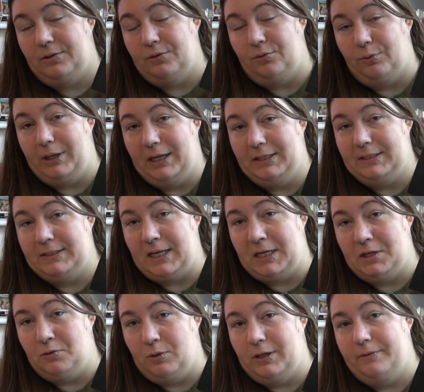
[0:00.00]
we got the
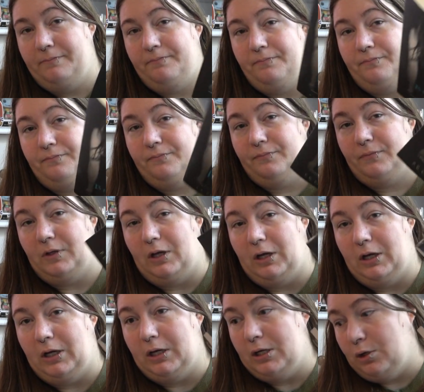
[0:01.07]
second one
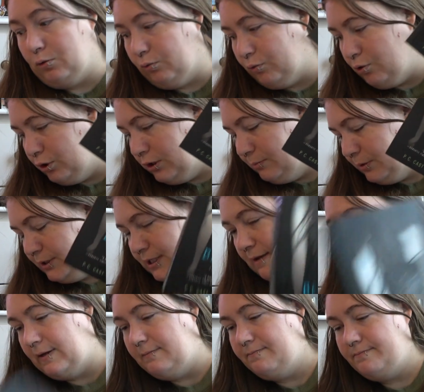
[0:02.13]
on roll number
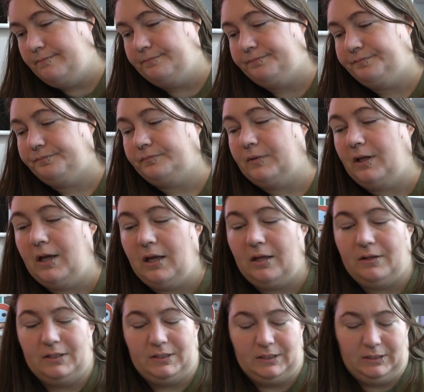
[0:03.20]
7.
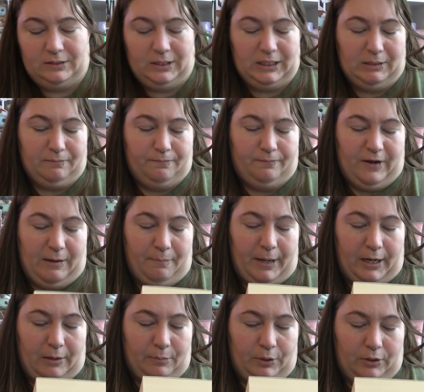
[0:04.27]
This is like a
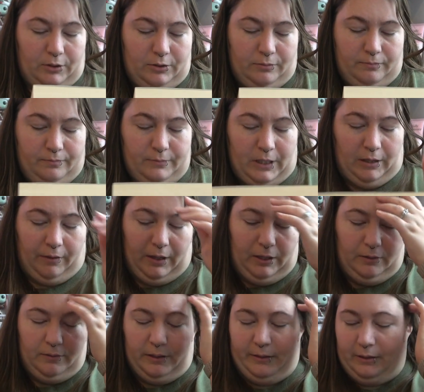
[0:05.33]
vampire book, I
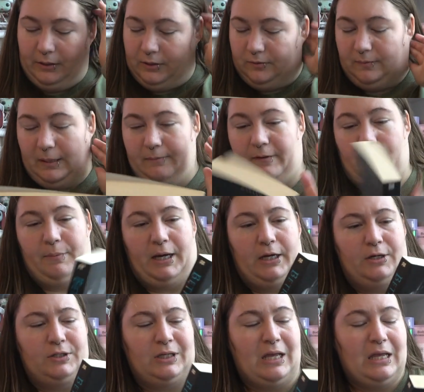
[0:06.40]
think. I think this is about
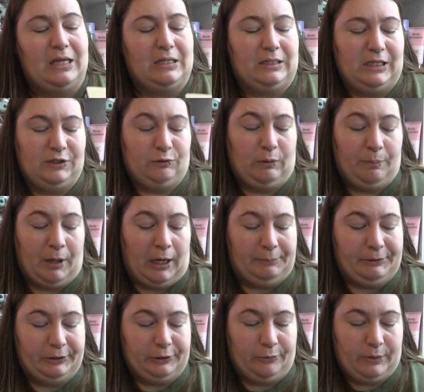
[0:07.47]
vampires. These were
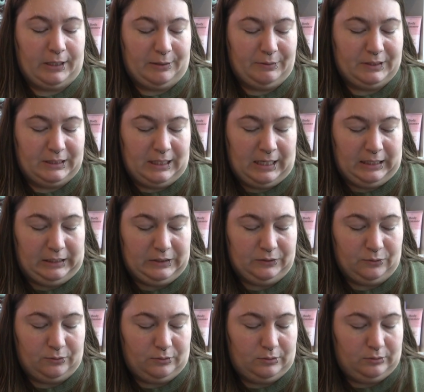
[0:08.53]
popular when I was in high
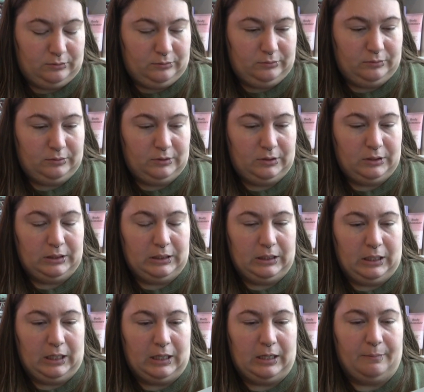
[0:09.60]
school,
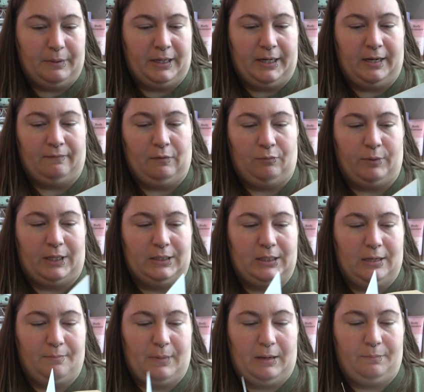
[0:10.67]
but I never read
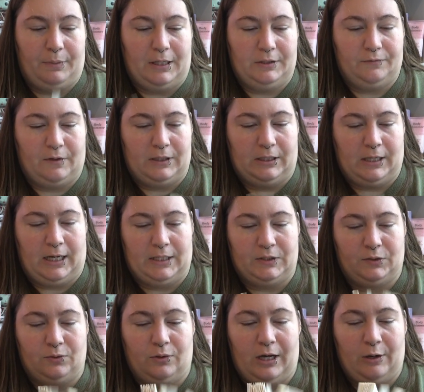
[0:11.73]
them. My best friend in high
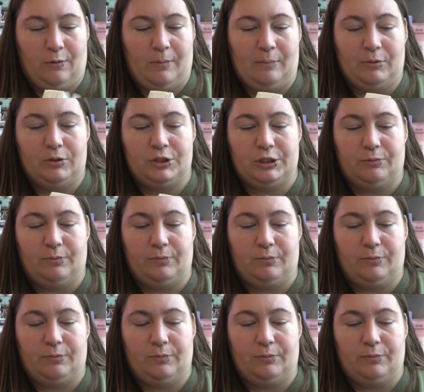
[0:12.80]
school, I remember she